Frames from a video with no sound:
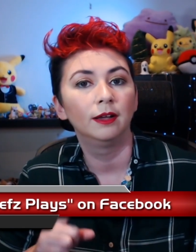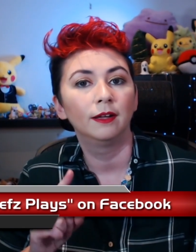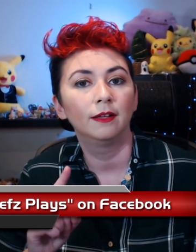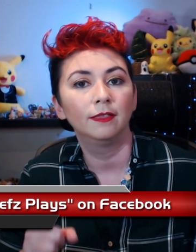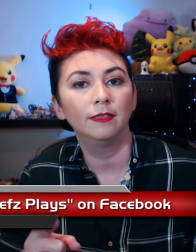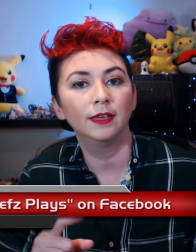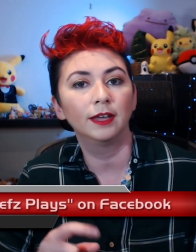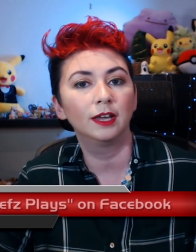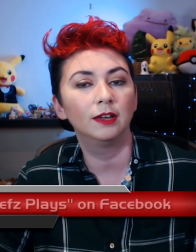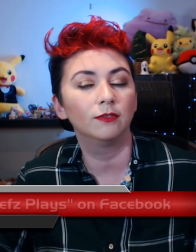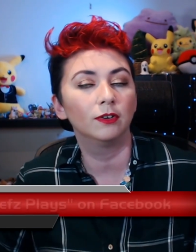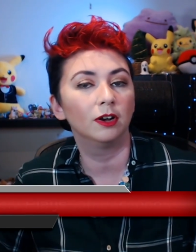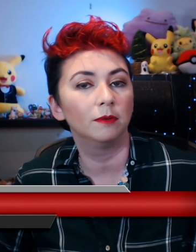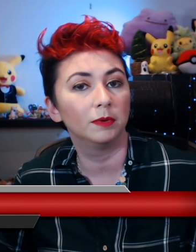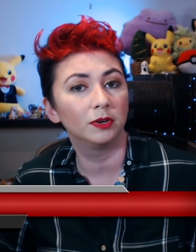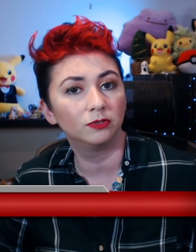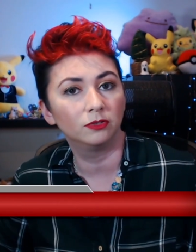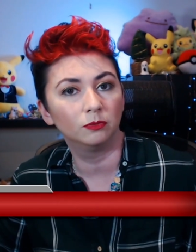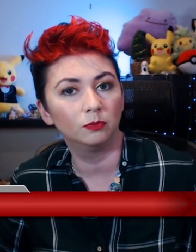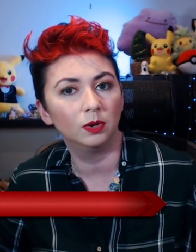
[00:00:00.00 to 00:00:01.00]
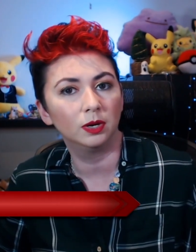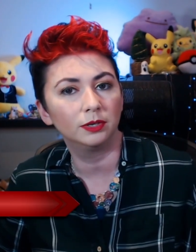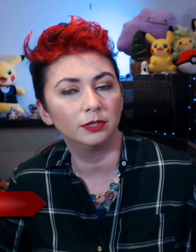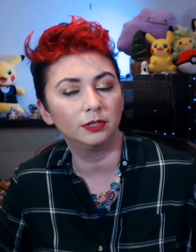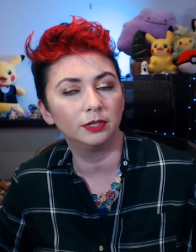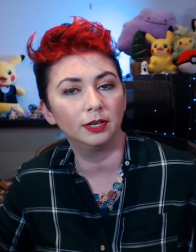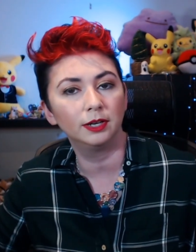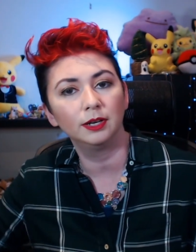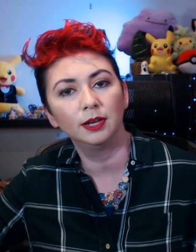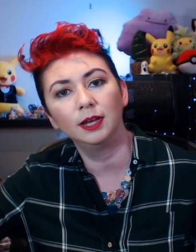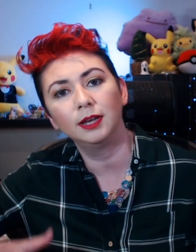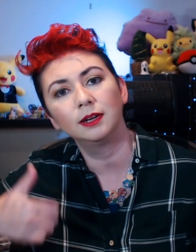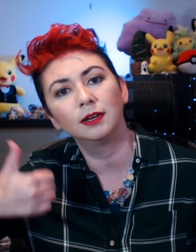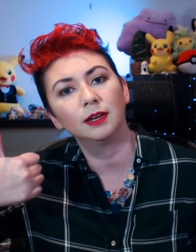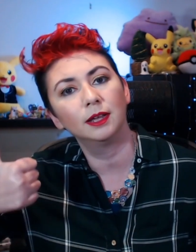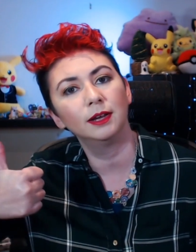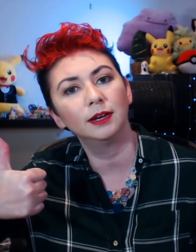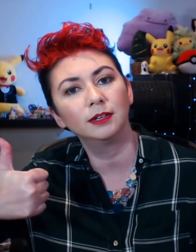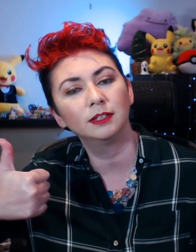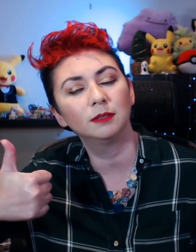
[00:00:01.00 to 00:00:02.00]
Thank you very much for watching, hit
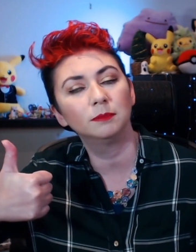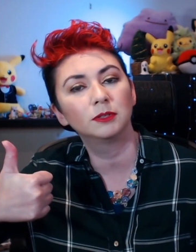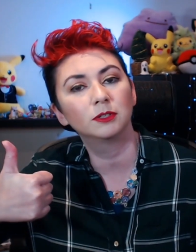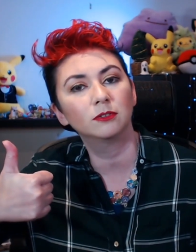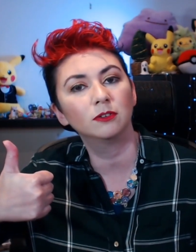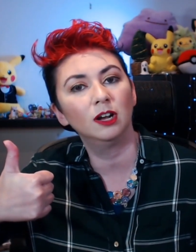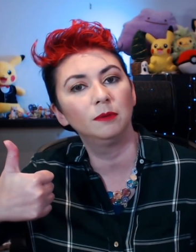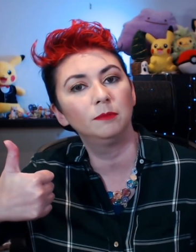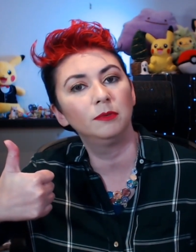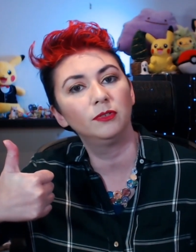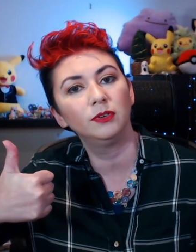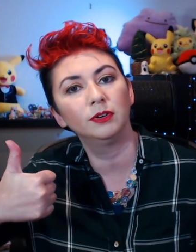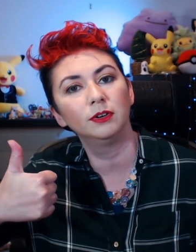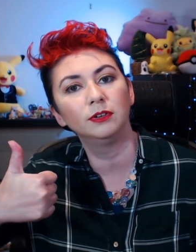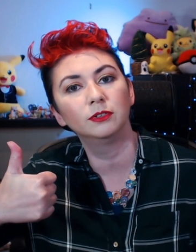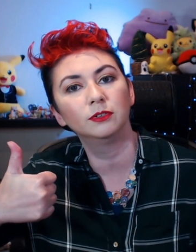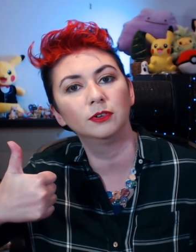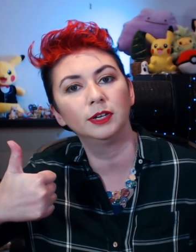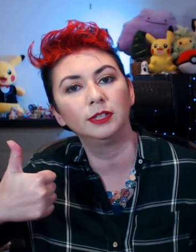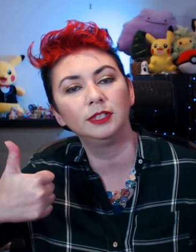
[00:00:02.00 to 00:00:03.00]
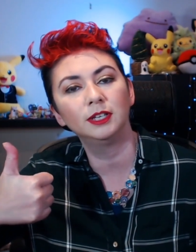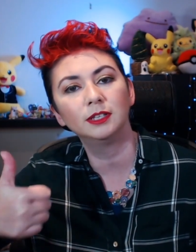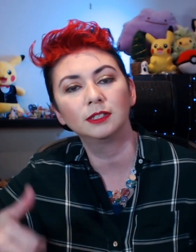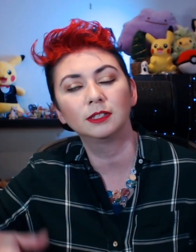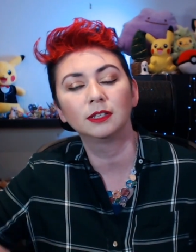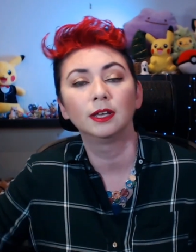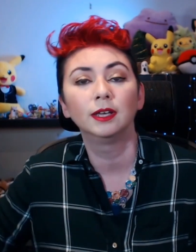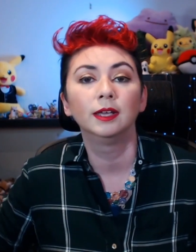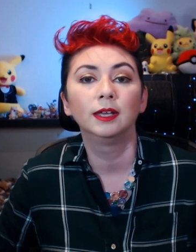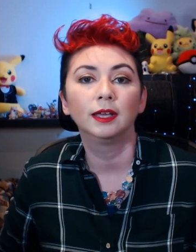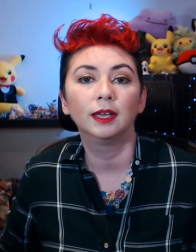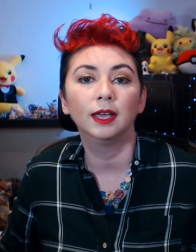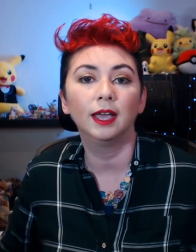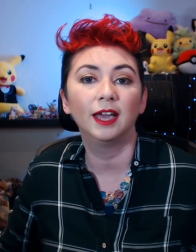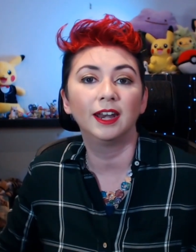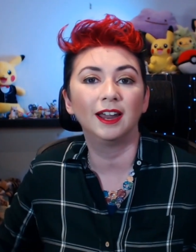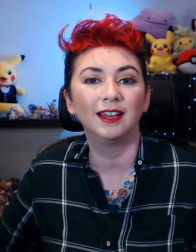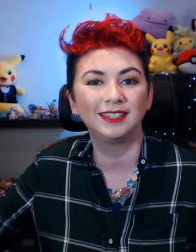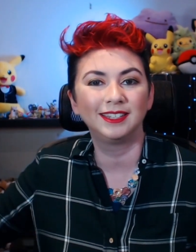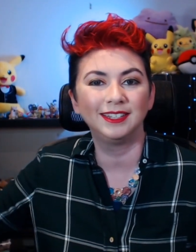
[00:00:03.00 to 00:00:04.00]
like, subscribe if you'd enjoyed this, and
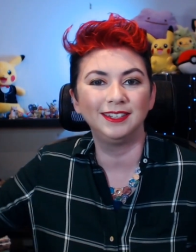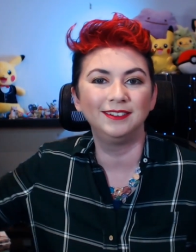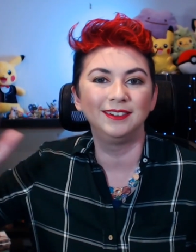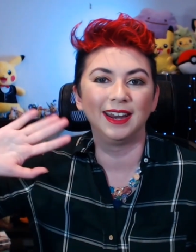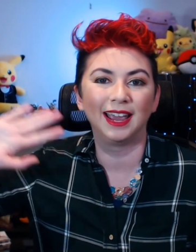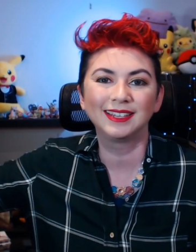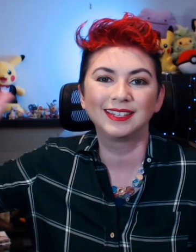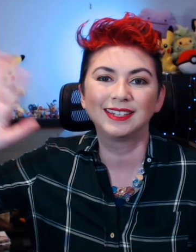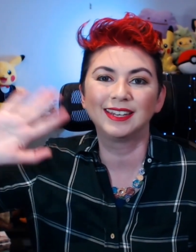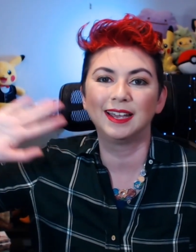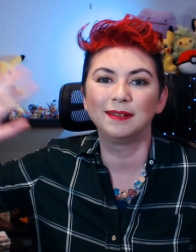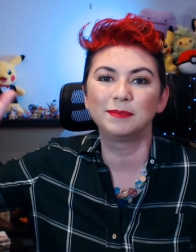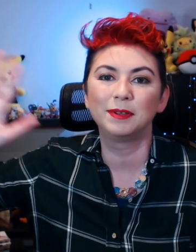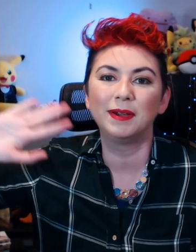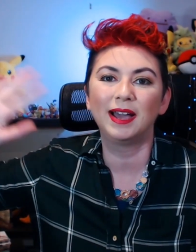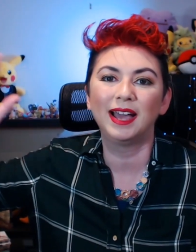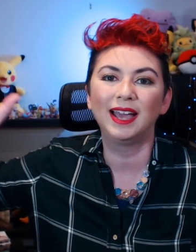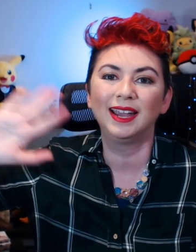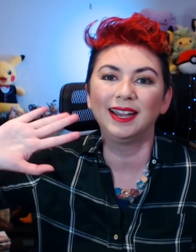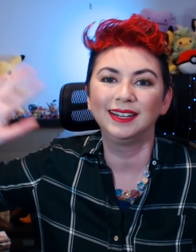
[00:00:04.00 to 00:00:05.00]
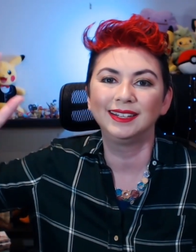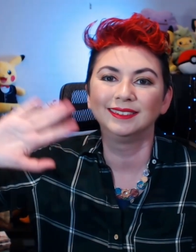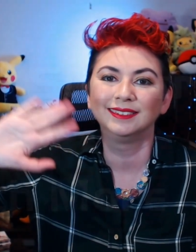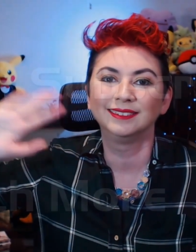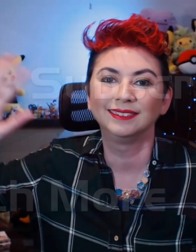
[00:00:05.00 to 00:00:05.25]
I'll see you next time. Goodbye!